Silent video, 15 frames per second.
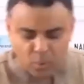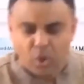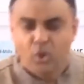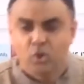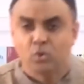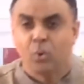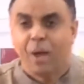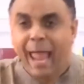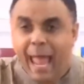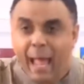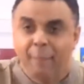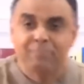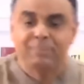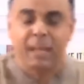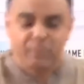to
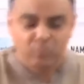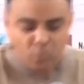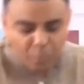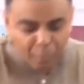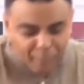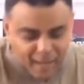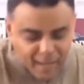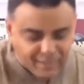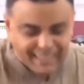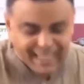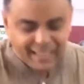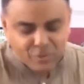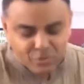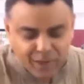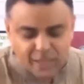help them to pay their
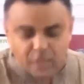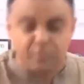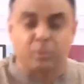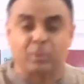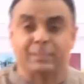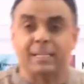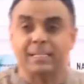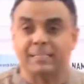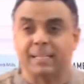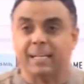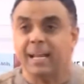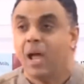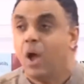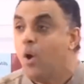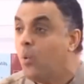transportation
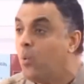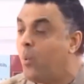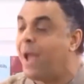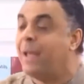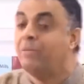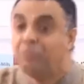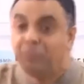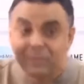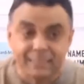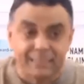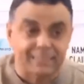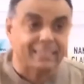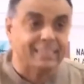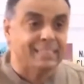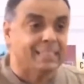when
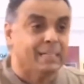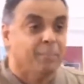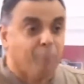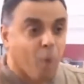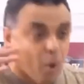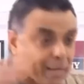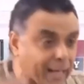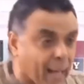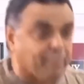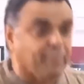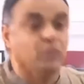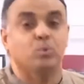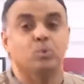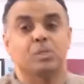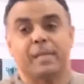visiting sheep or coming
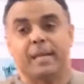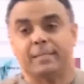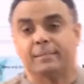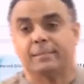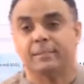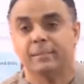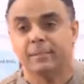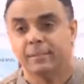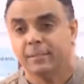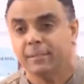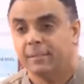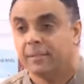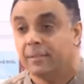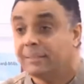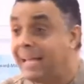to church.
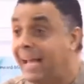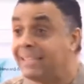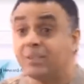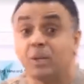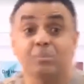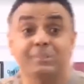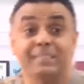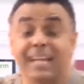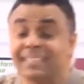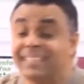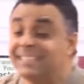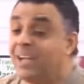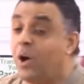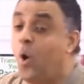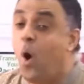There are some churches,
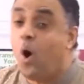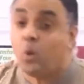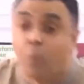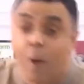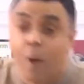the whole choir